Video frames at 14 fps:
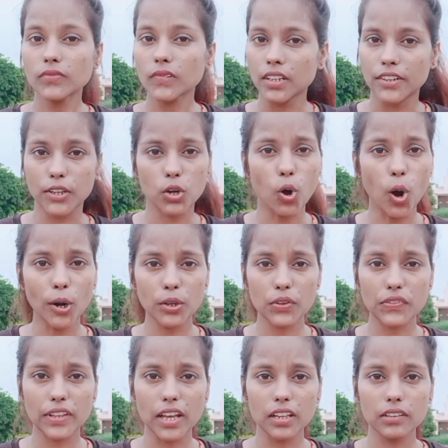record
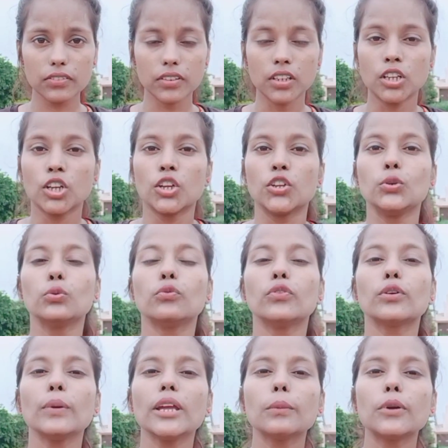yourself, you
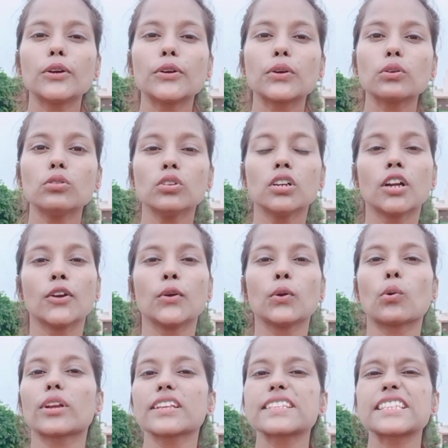would be able to
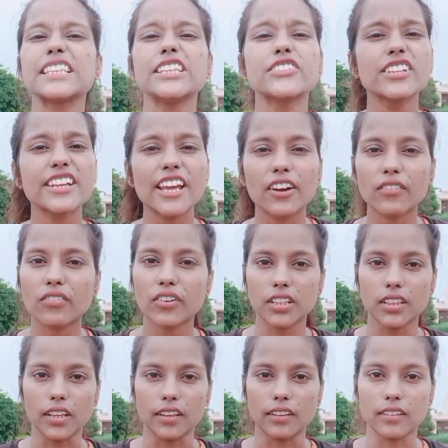notice each and
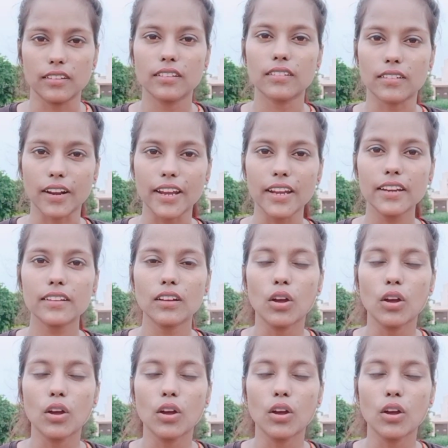everything, right?